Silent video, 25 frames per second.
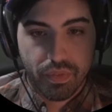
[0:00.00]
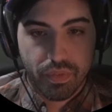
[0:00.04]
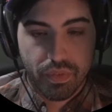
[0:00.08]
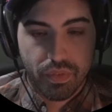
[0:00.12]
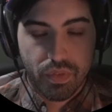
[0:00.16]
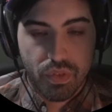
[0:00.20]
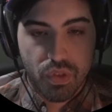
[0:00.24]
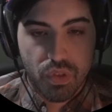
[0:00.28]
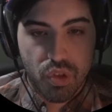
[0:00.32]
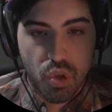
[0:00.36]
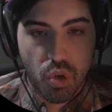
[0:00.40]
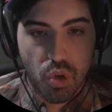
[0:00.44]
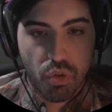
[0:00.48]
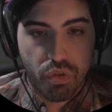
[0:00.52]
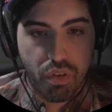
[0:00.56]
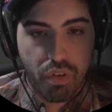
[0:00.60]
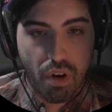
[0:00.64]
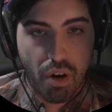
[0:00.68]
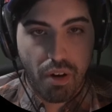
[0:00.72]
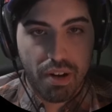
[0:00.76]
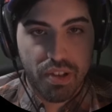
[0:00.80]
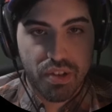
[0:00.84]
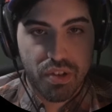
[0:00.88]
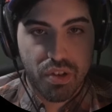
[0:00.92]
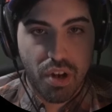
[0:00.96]
So far
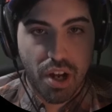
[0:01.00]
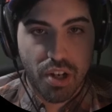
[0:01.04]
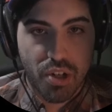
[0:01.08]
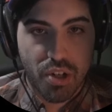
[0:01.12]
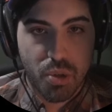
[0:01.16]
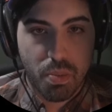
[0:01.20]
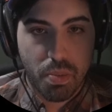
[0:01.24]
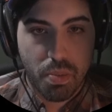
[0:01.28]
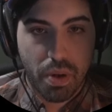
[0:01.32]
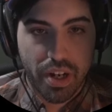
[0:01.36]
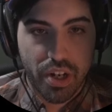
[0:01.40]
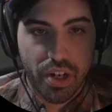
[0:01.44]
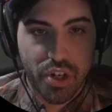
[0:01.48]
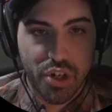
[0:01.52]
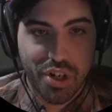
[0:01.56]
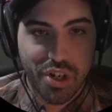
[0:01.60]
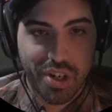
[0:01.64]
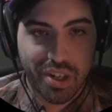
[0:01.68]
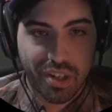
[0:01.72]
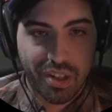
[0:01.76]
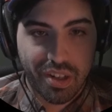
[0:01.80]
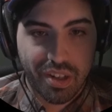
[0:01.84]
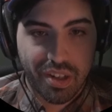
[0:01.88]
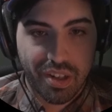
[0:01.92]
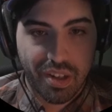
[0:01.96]
it's not too
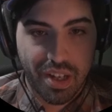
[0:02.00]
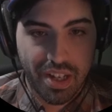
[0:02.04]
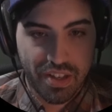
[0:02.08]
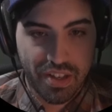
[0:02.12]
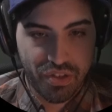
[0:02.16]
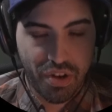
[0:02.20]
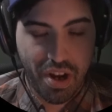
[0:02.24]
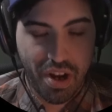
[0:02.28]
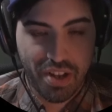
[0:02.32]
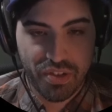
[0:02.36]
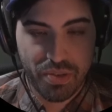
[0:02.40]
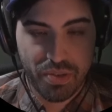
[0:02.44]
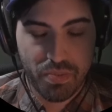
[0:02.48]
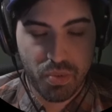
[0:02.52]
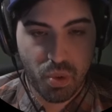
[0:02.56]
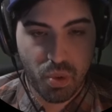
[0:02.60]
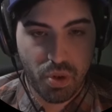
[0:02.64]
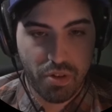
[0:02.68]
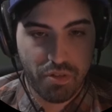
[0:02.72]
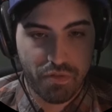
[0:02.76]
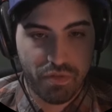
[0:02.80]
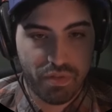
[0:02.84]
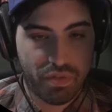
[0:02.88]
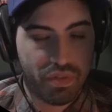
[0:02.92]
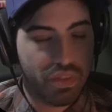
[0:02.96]
punishing. It's not some sort of